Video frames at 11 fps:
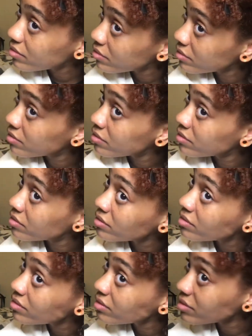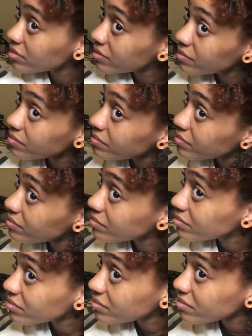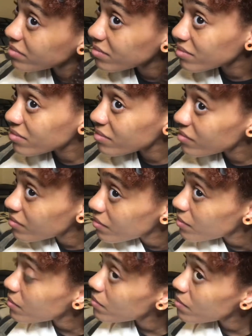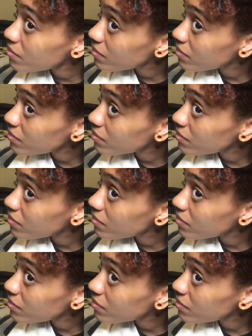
Nothing is said.